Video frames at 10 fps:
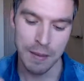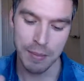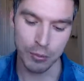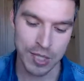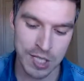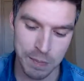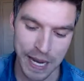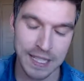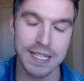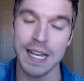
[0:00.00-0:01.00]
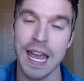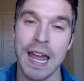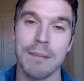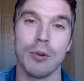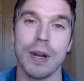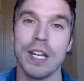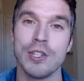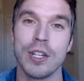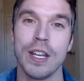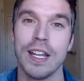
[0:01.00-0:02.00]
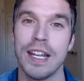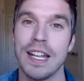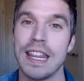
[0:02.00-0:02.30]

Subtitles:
but respect and admiration,